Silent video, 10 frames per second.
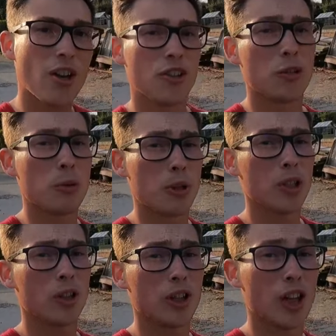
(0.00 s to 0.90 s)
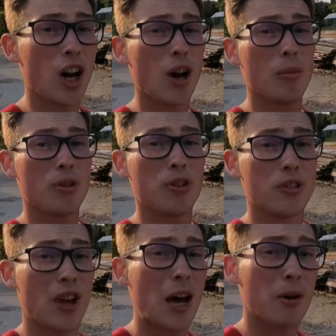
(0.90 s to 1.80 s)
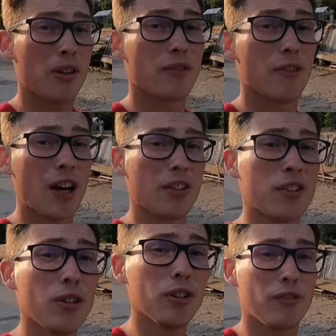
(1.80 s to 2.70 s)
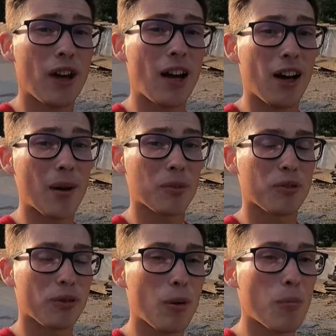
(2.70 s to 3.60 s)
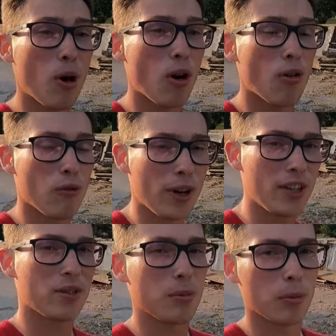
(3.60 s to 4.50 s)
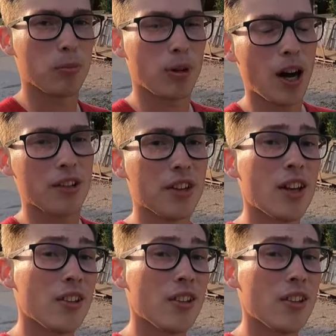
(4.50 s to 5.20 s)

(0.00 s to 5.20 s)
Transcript: So we've been looking at options of how we can fatten all the fat lambs for a more reasonable price.